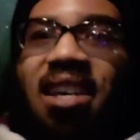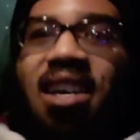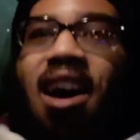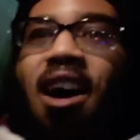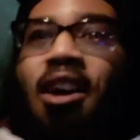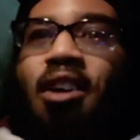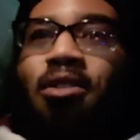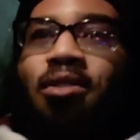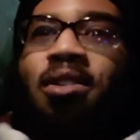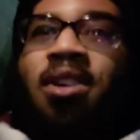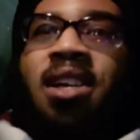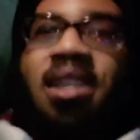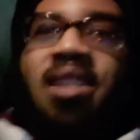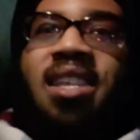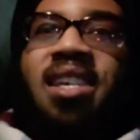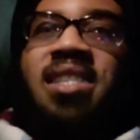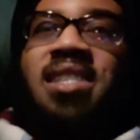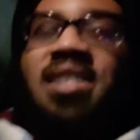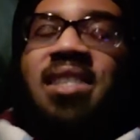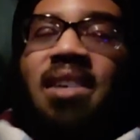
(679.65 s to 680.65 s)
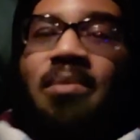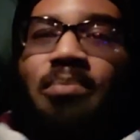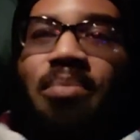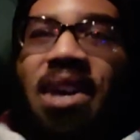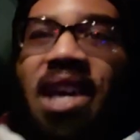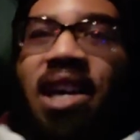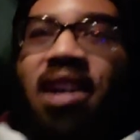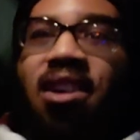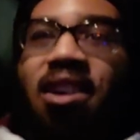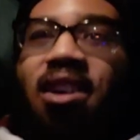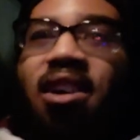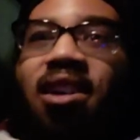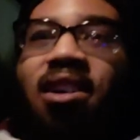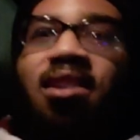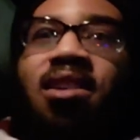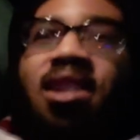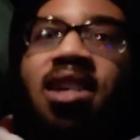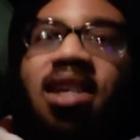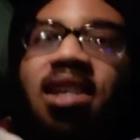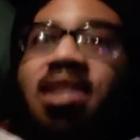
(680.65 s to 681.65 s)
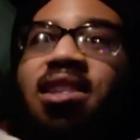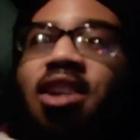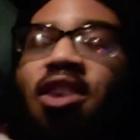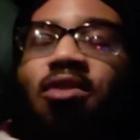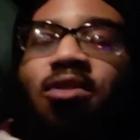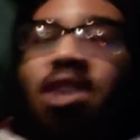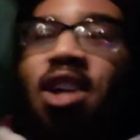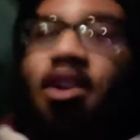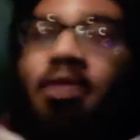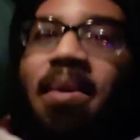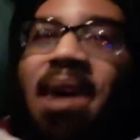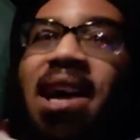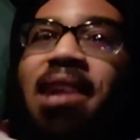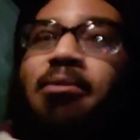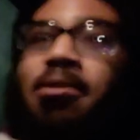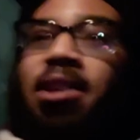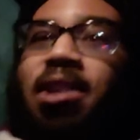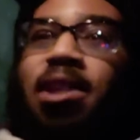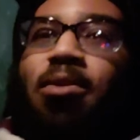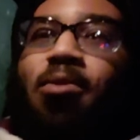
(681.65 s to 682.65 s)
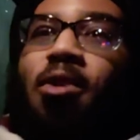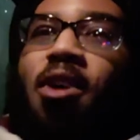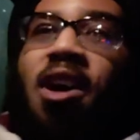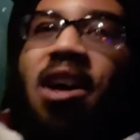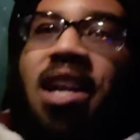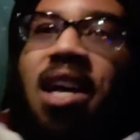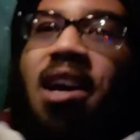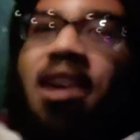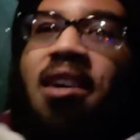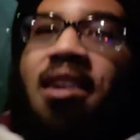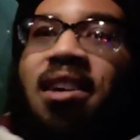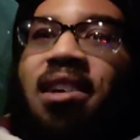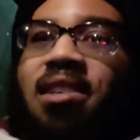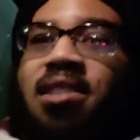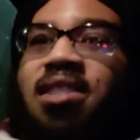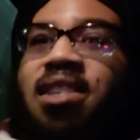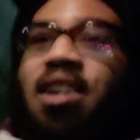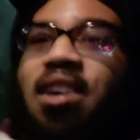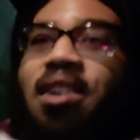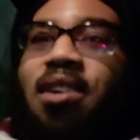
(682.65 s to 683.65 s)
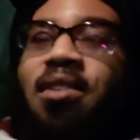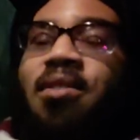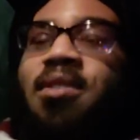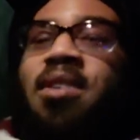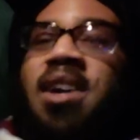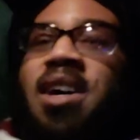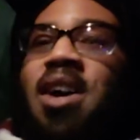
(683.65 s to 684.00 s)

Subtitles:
oh, this is a big girl, don't nobody really want her, so